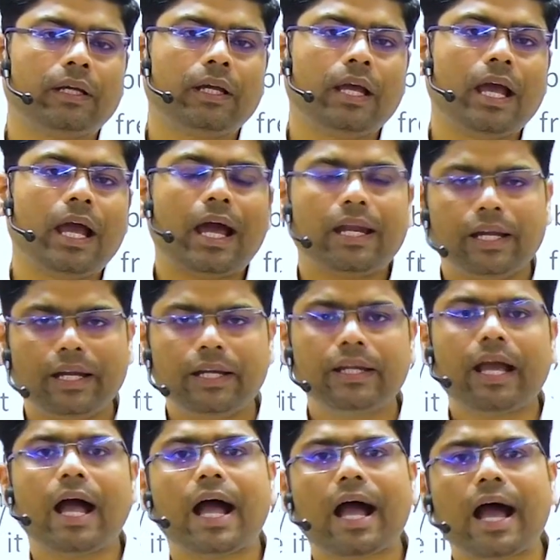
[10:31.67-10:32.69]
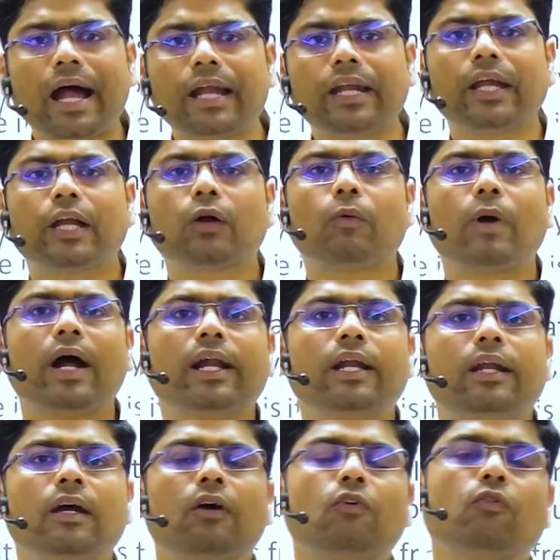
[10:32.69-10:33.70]
And India had acquired
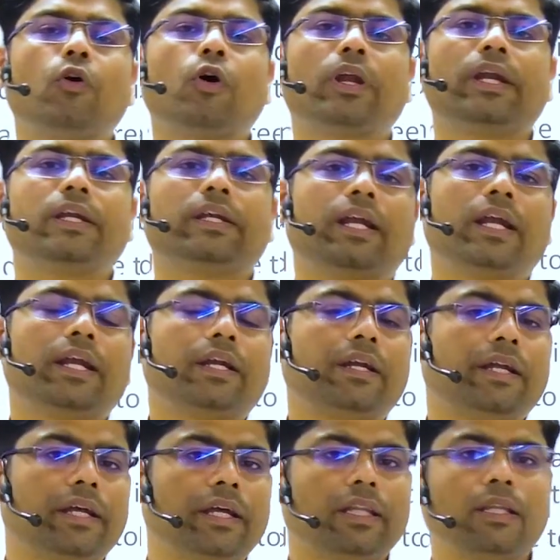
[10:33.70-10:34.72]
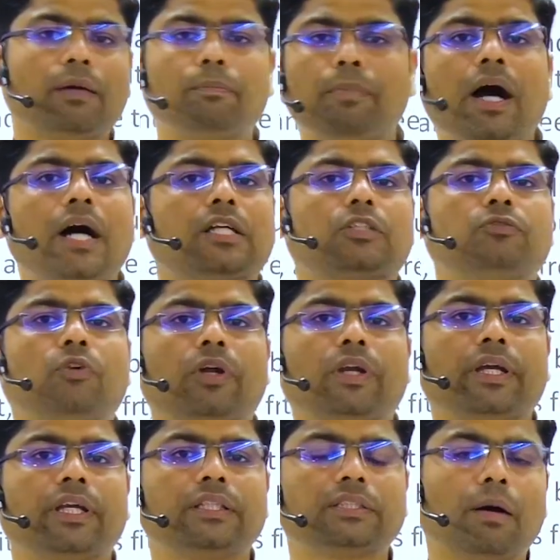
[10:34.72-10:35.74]
foreign territory in the past, for
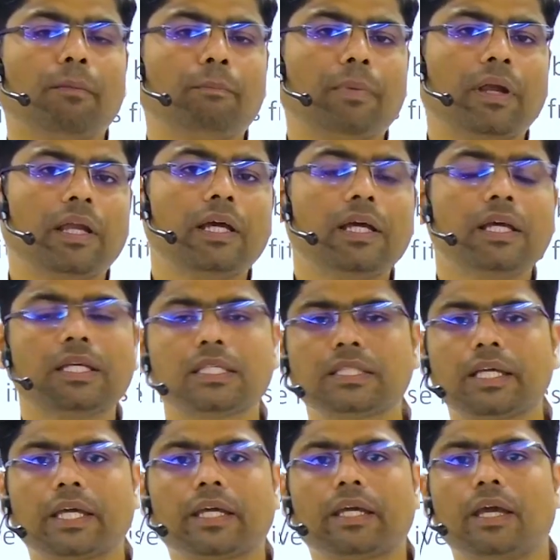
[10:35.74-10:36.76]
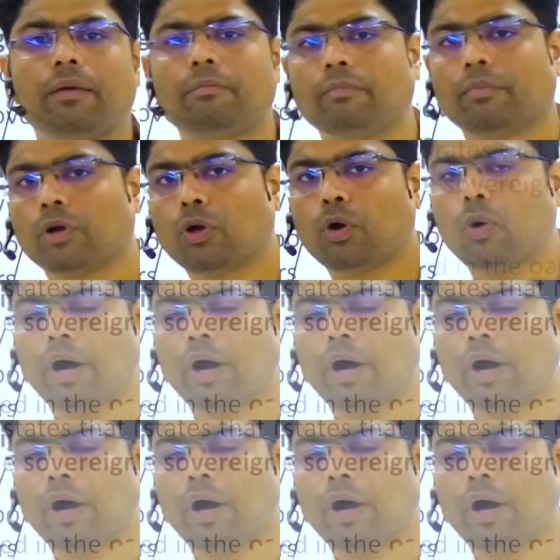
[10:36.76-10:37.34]
example, Sikkim, Goa.